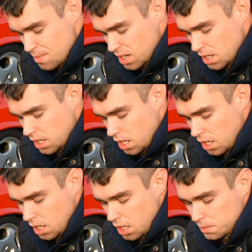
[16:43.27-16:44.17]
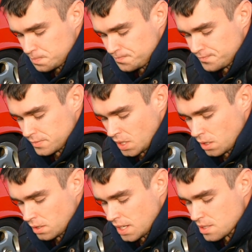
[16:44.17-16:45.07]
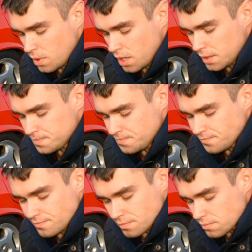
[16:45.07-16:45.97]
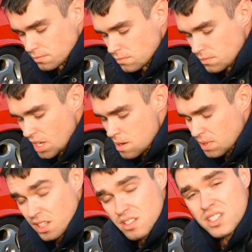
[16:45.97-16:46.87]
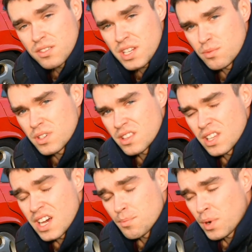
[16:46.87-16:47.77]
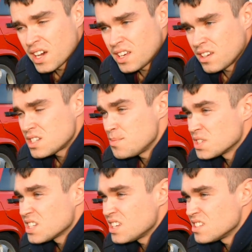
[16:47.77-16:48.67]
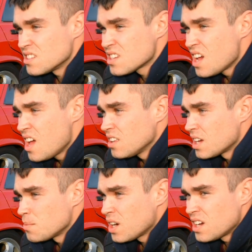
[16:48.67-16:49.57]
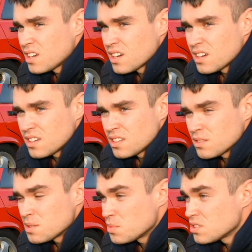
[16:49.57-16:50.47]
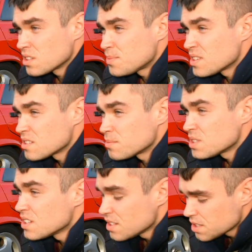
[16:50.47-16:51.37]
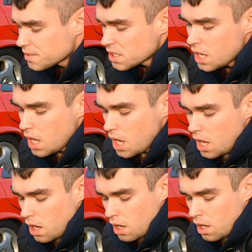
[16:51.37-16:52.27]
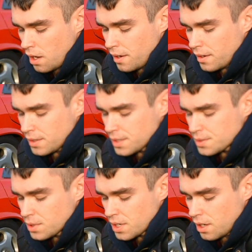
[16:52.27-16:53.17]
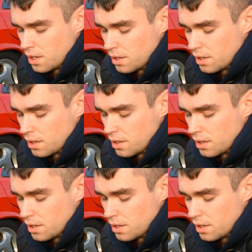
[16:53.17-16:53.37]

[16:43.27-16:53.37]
But, um, you know, that's why I'm going to disagree with that buying a cheap Mercedes is like buying, a, you know, the most expensive Mercedes ever. Uh, guess what?